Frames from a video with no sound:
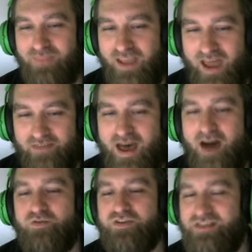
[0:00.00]
And that
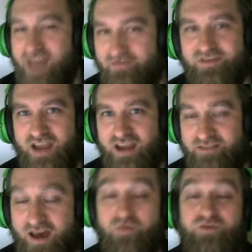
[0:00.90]
was devastating.
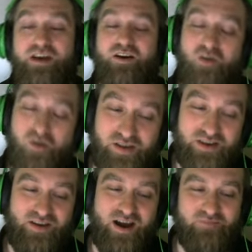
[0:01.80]
That was like, holy
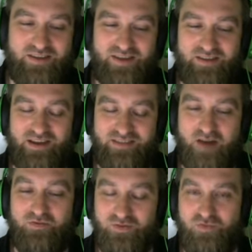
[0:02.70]
crap, man. That, like, that
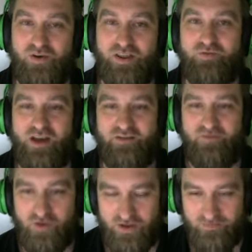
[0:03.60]
was really, really
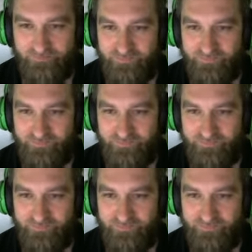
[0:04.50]
unfortunate.